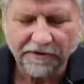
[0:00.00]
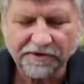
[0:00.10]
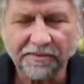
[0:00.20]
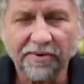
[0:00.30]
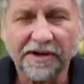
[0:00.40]
first
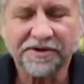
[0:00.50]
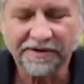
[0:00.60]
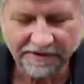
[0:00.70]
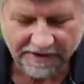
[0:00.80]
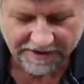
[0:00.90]

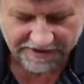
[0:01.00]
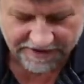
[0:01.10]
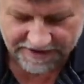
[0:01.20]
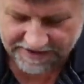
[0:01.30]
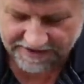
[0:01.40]
impression is
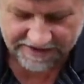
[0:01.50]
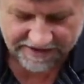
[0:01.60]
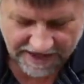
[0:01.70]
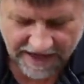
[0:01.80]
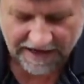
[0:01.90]
this does
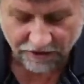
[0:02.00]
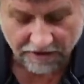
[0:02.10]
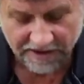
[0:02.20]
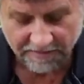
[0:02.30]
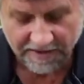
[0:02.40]
not look
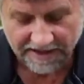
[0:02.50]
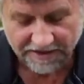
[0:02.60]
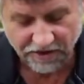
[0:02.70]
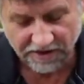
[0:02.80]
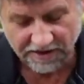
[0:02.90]
like mac and
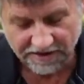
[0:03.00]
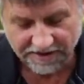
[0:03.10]
cheese.